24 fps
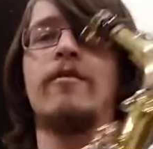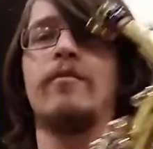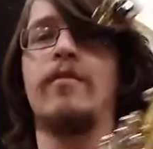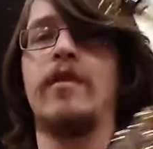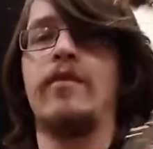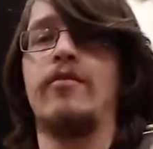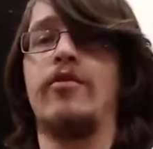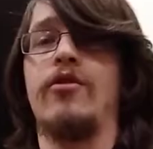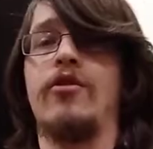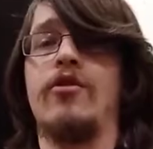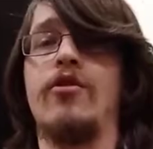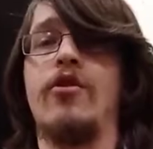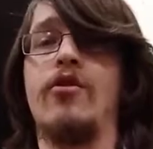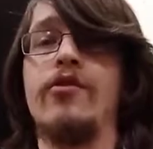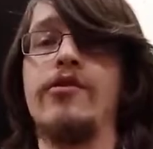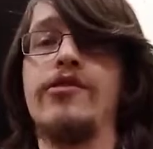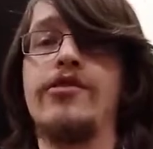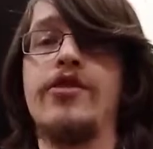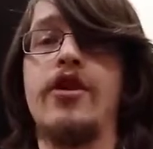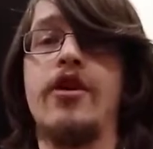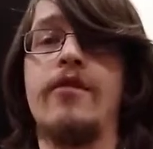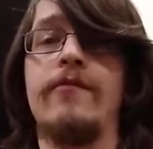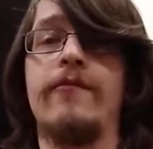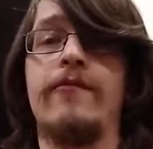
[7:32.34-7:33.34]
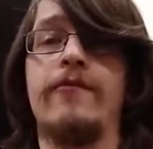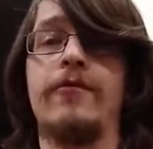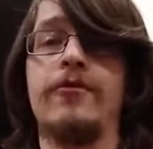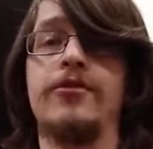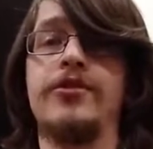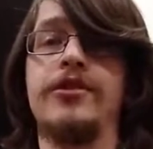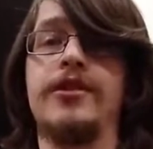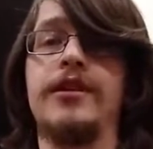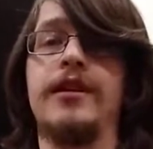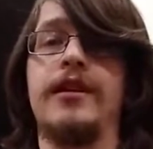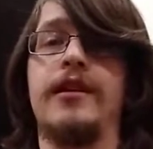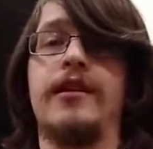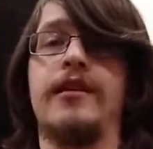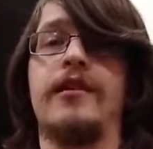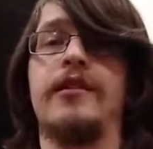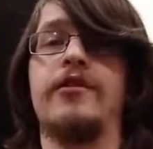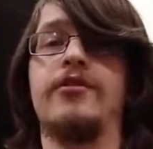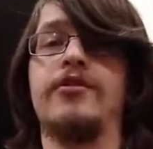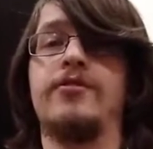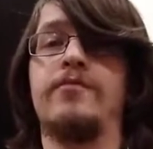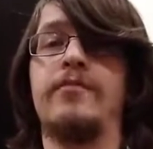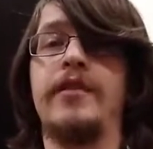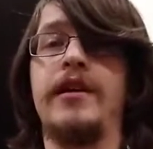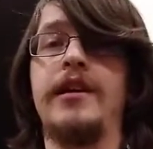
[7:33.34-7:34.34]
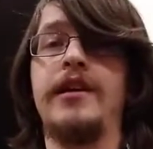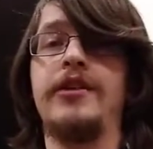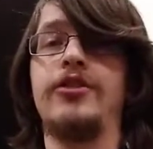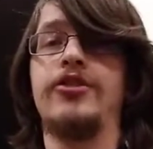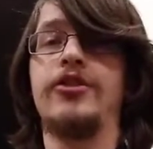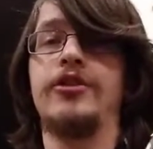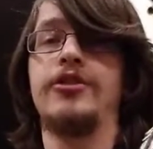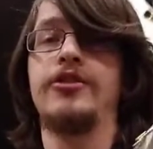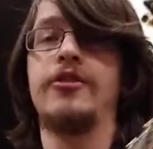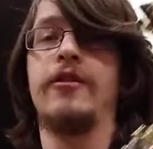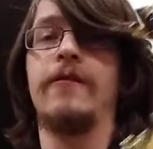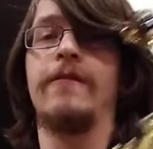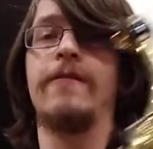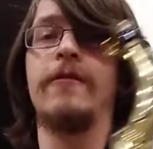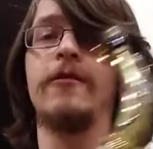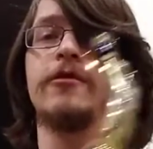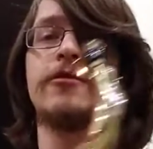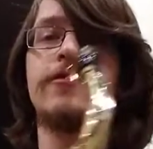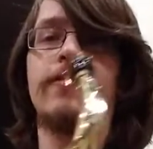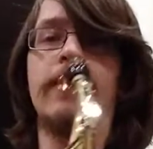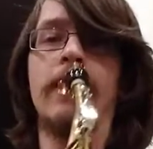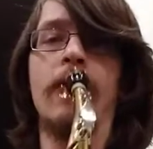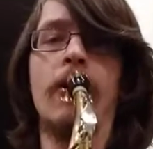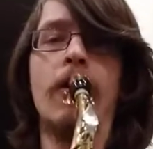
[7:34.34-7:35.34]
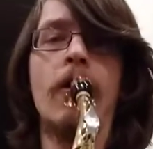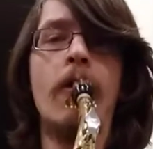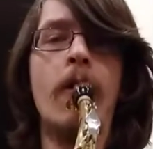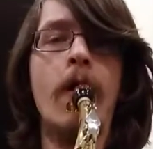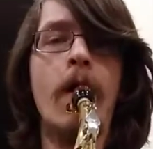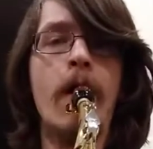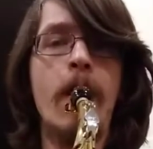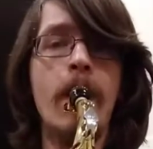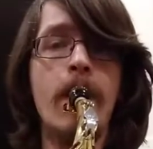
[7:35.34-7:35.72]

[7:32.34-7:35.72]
Remember, no thumb for C. Here's B, just our first finger.